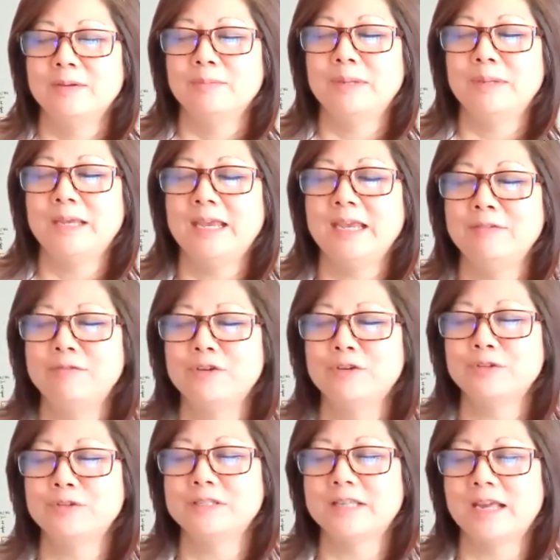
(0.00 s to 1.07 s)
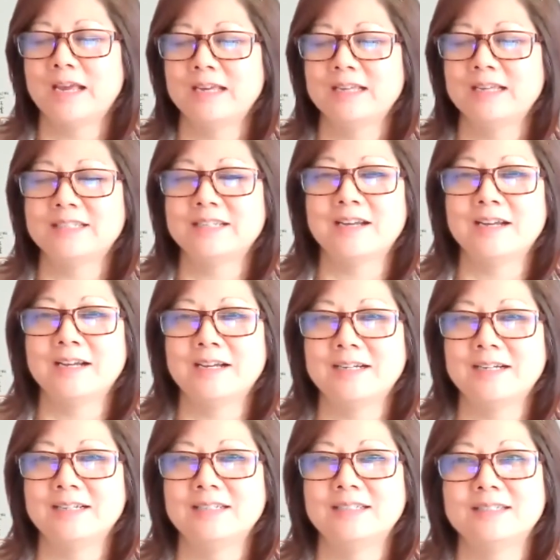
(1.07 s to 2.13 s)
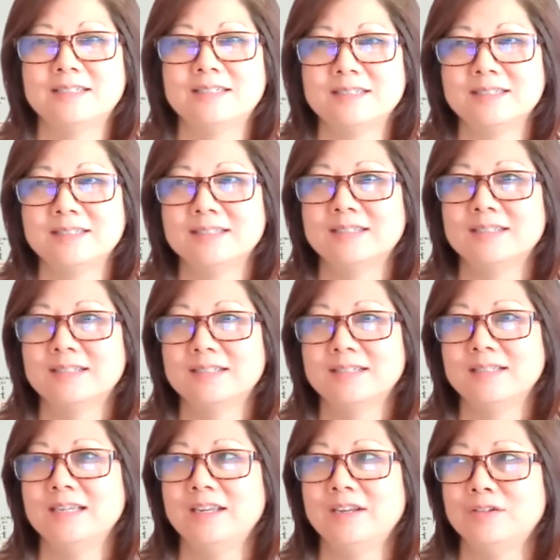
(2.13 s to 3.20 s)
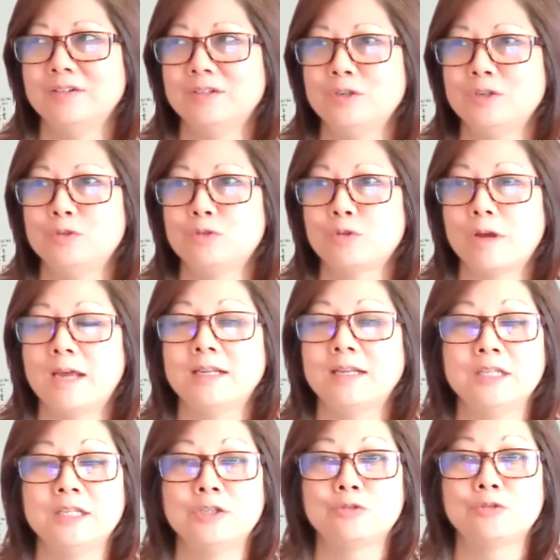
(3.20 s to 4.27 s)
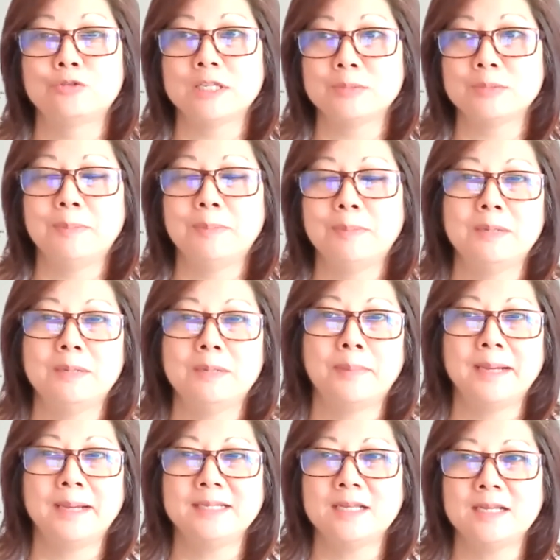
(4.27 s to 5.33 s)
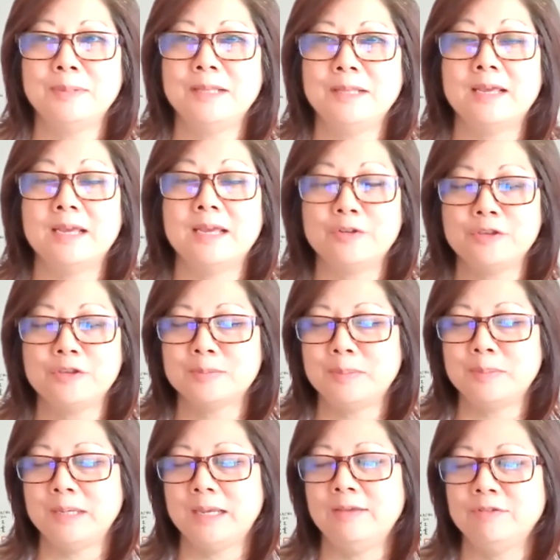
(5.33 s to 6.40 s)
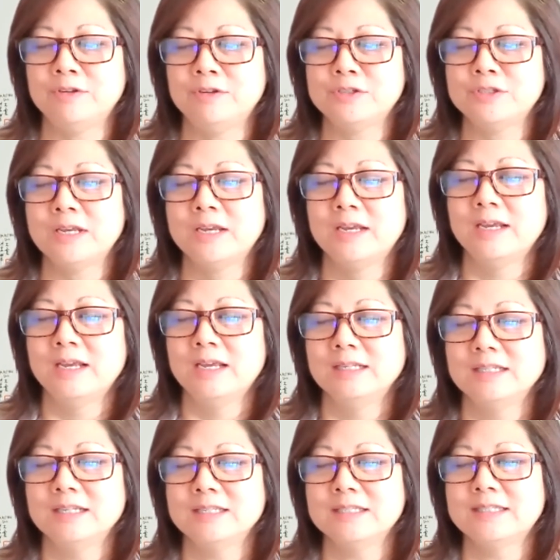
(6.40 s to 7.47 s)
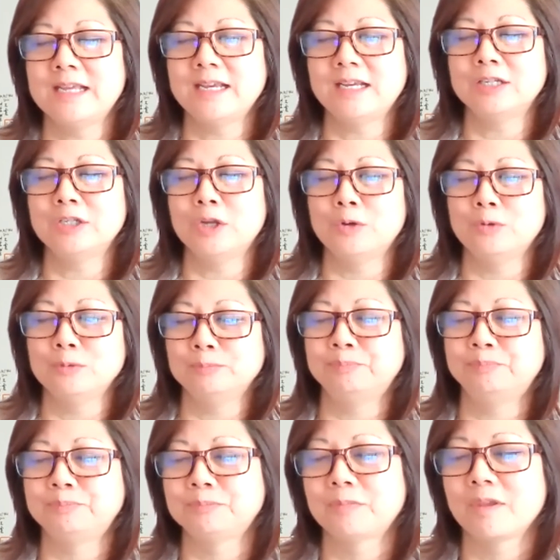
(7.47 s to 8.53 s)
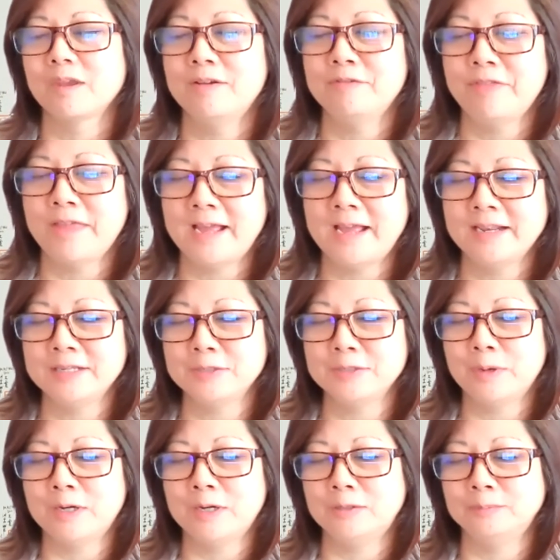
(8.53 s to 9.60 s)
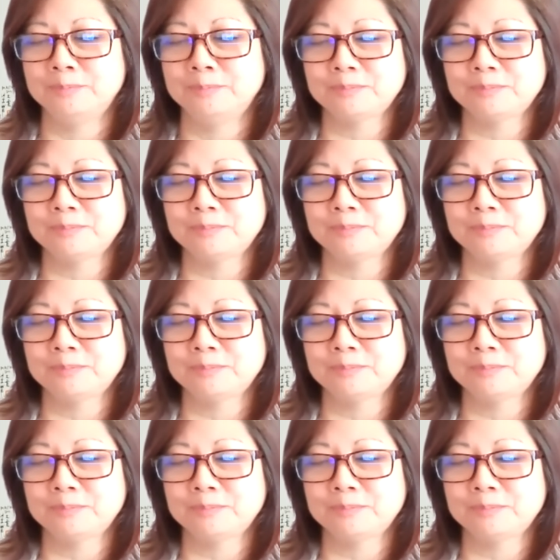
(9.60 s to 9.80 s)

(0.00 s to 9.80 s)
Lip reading: behaviors that, to try to distress me, but it might not be the healthiest behaviors, just take a note of that as well.